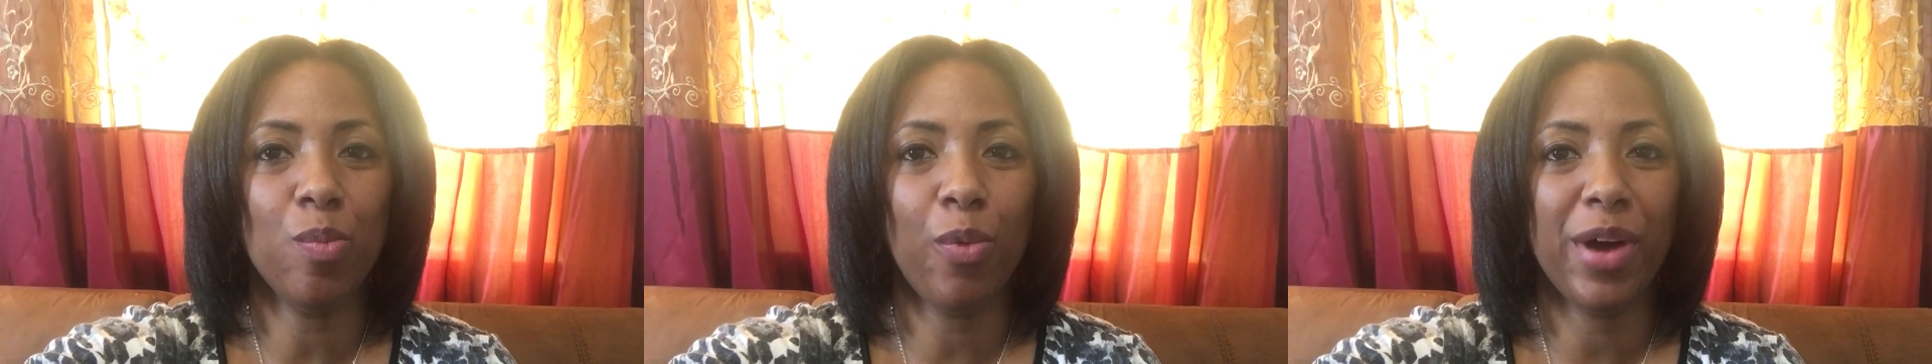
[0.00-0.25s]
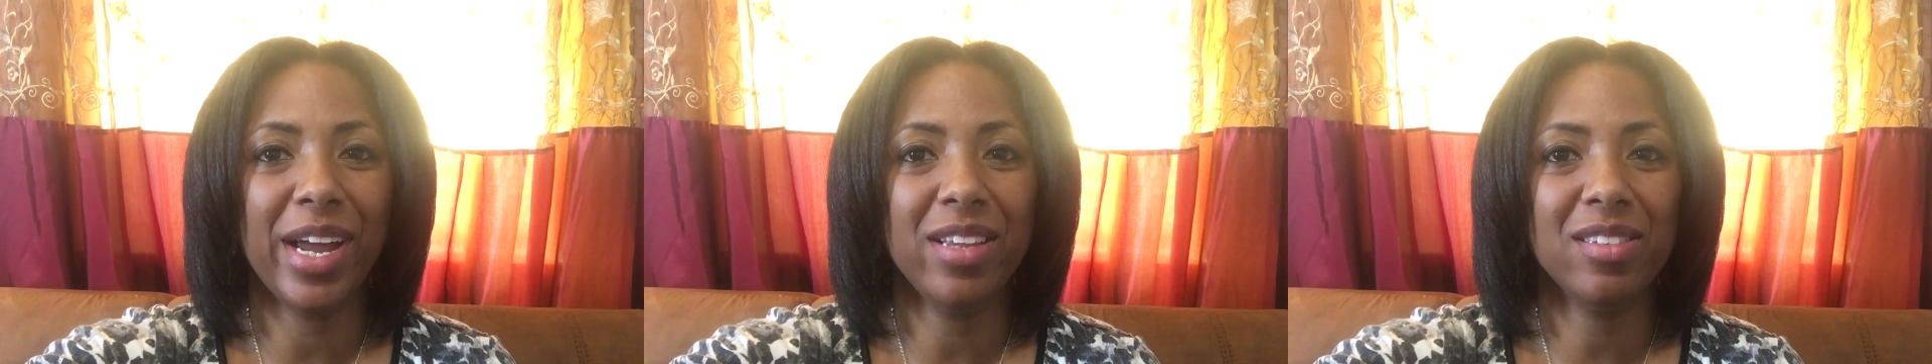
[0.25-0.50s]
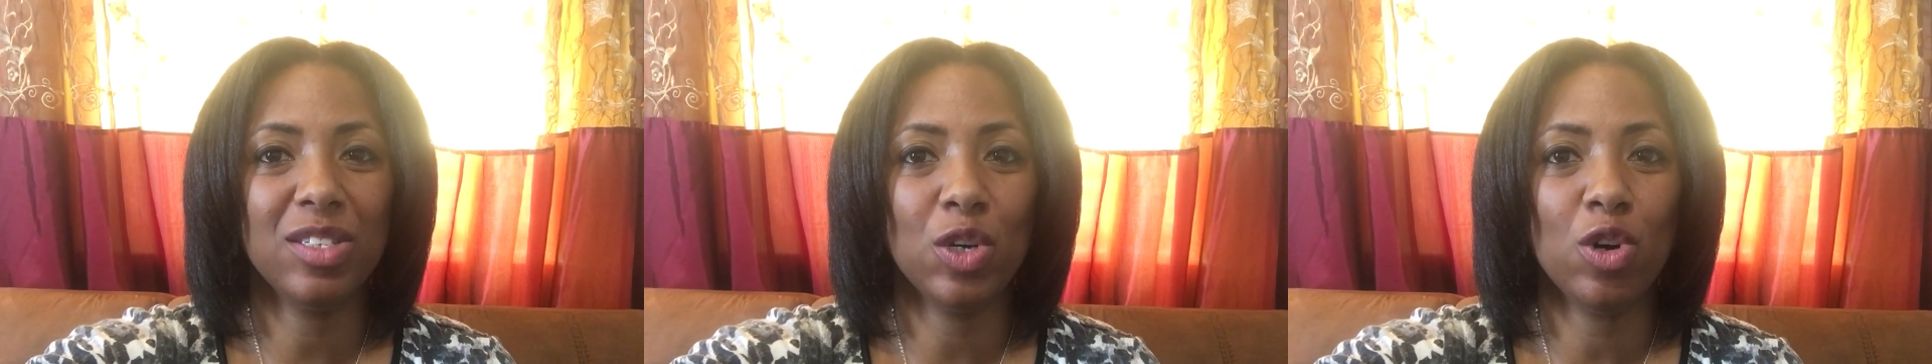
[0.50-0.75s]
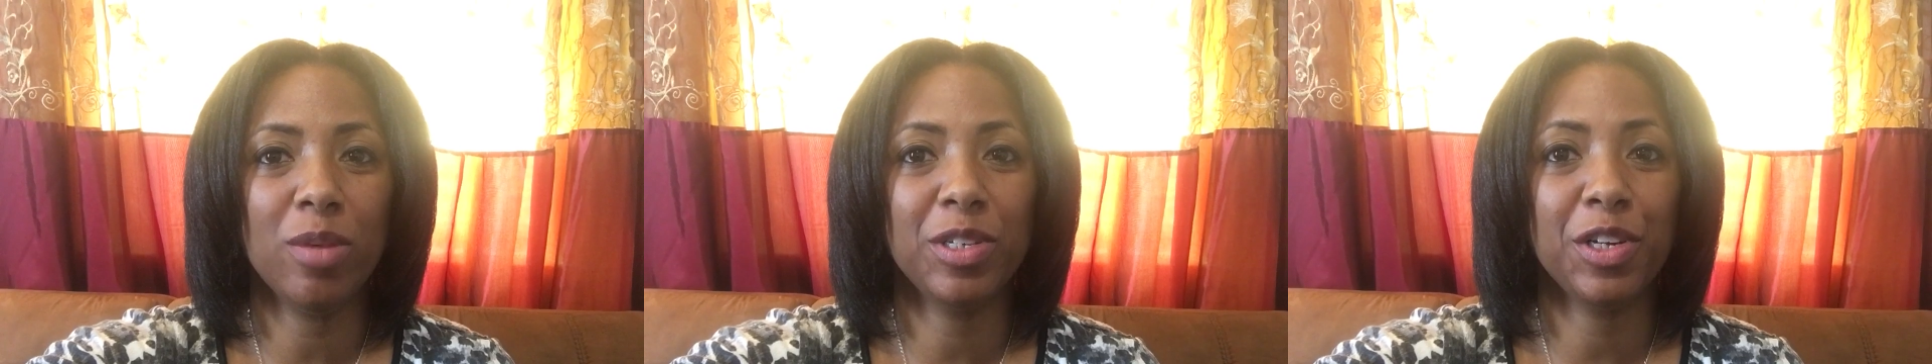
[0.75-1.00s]

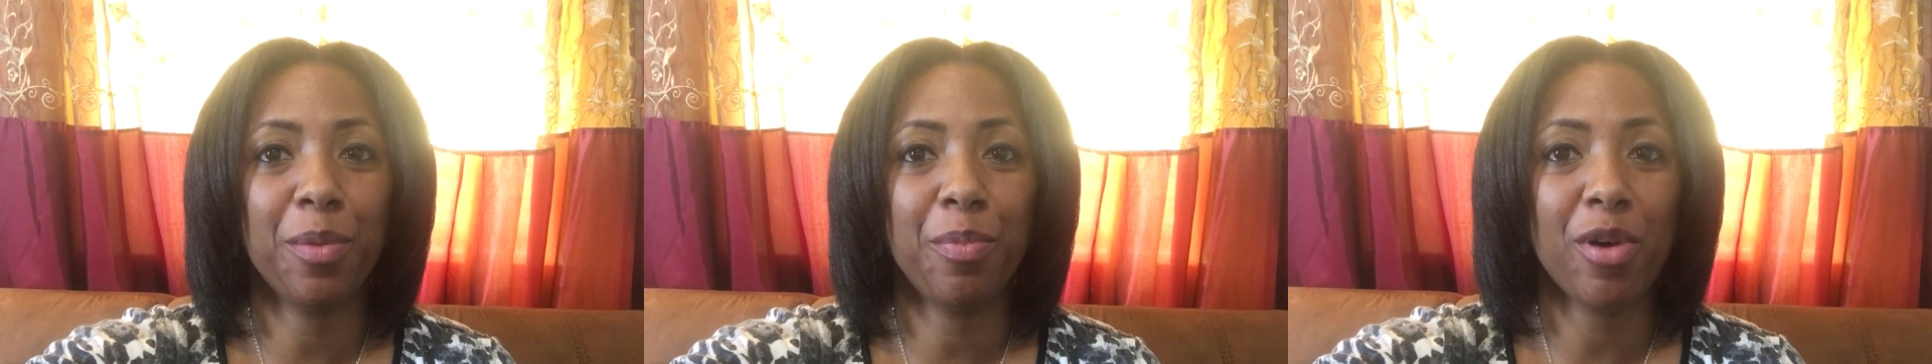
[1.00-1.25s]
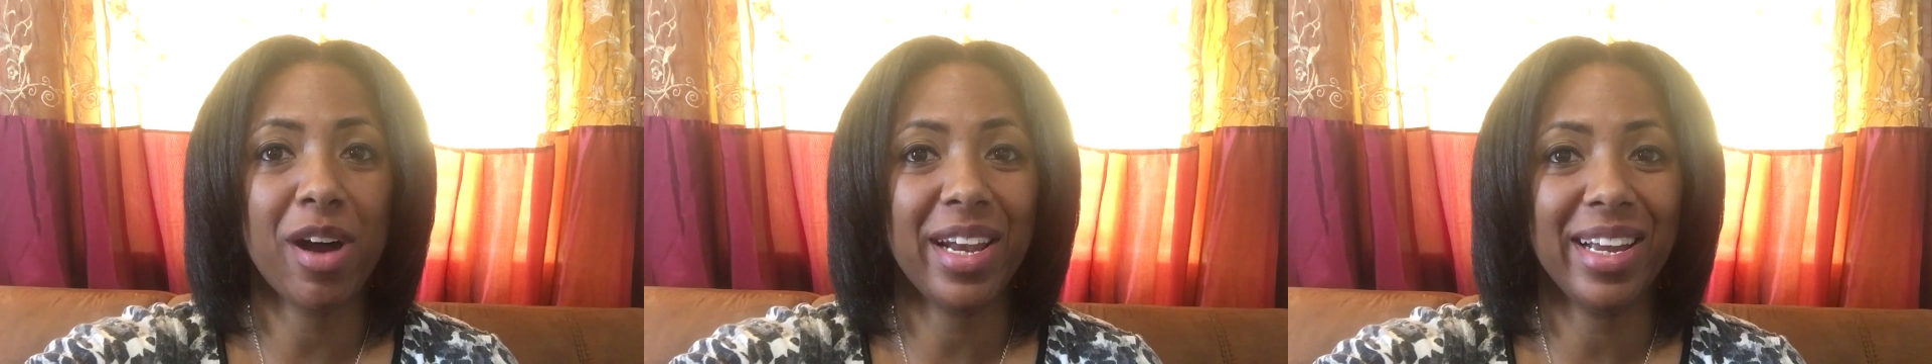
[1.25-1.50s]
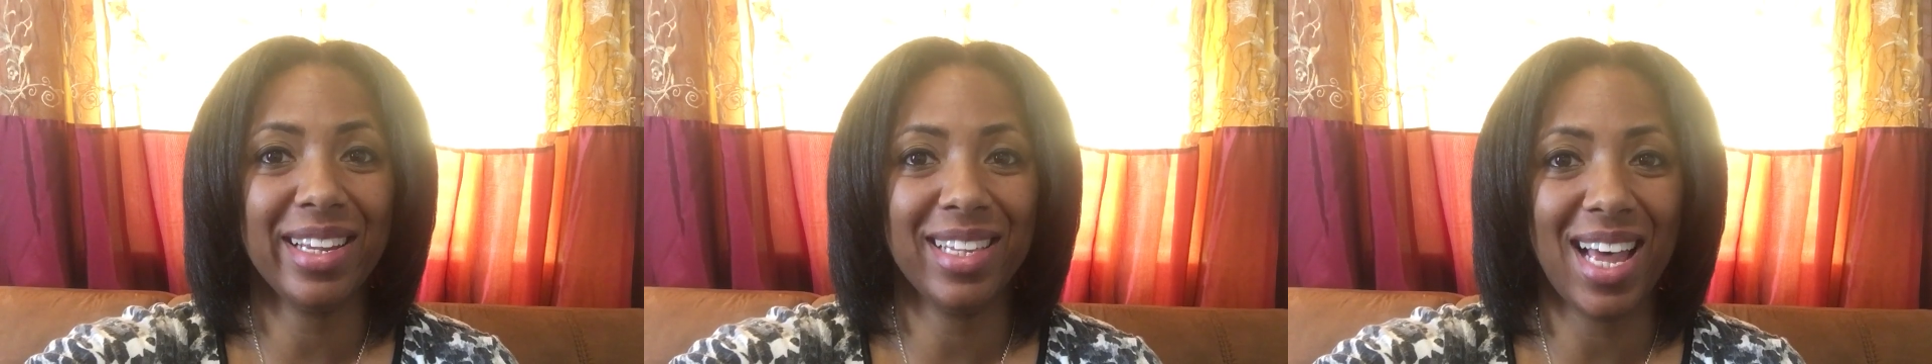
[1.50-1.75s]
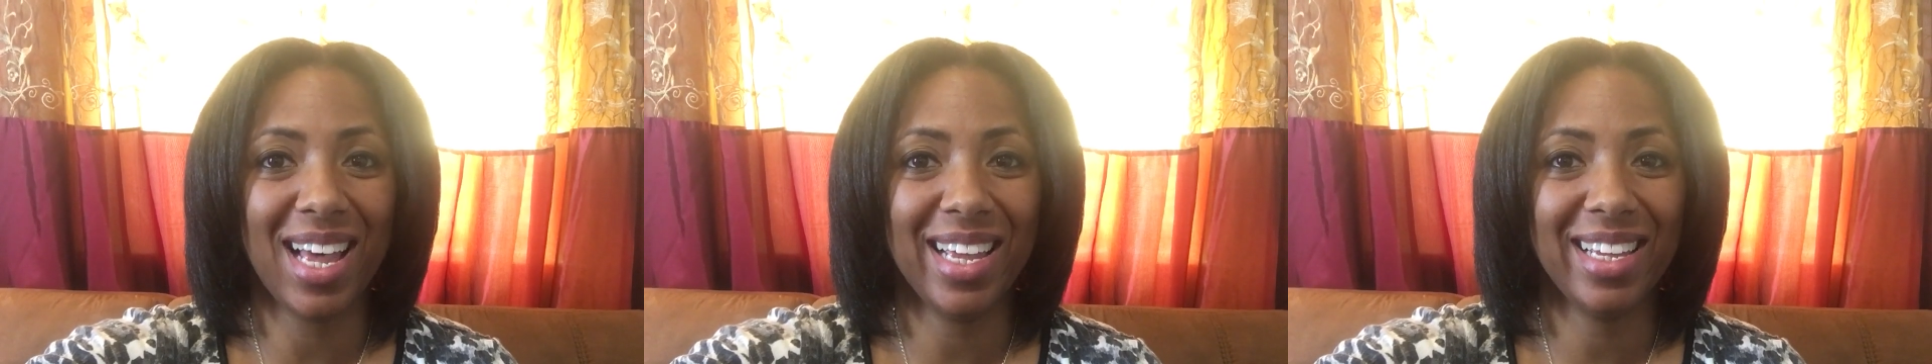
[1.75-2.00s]
brainstormed your product
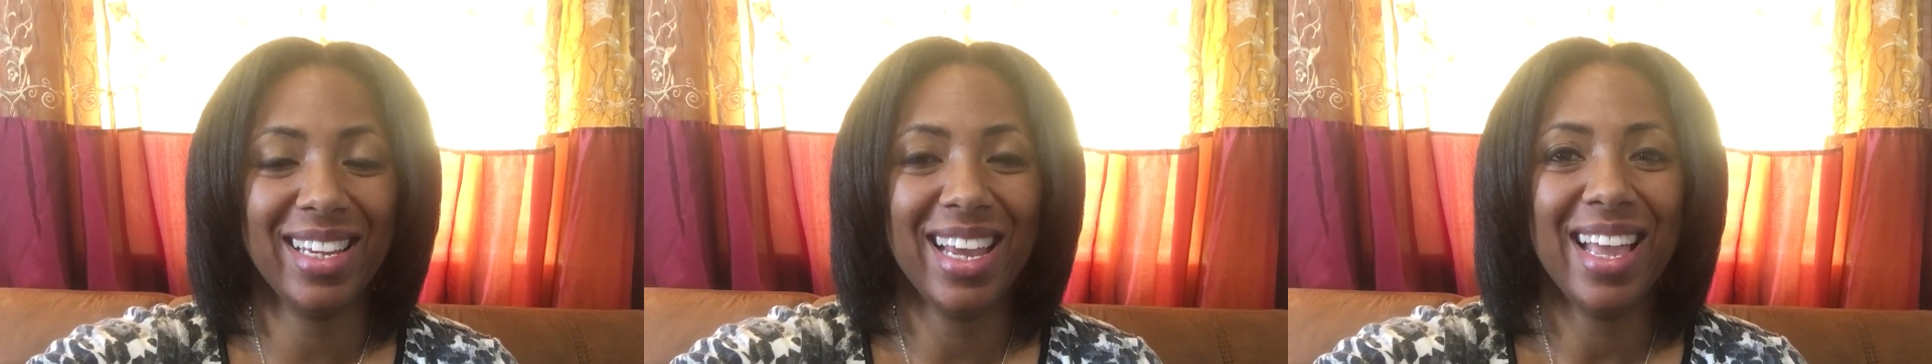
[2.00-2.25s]
line